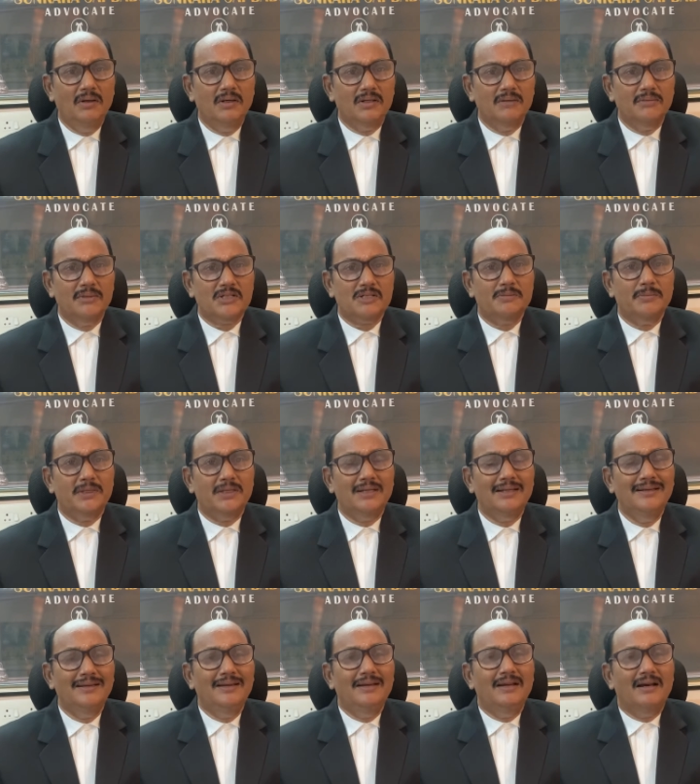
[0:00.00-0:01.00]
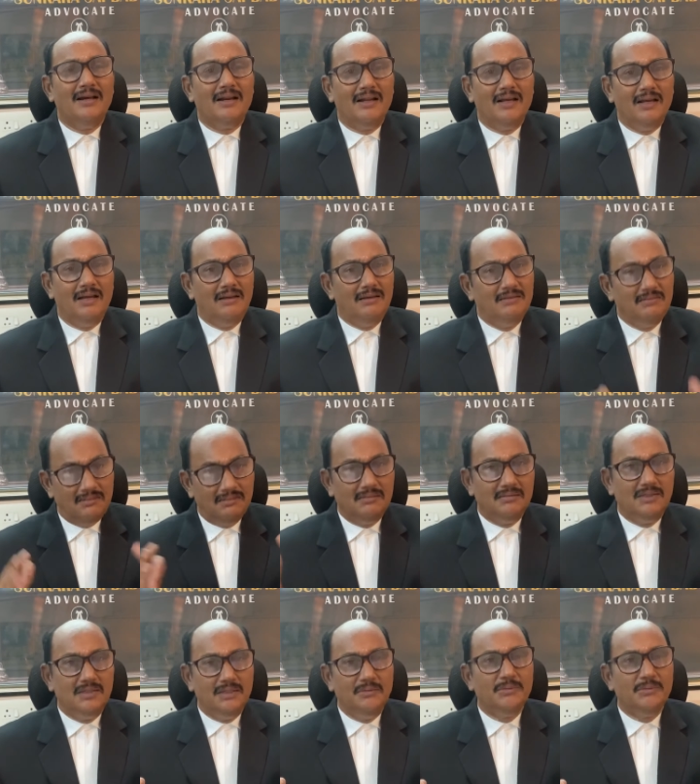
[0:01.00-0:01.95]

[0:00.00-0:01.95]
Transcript: He must be, uh, he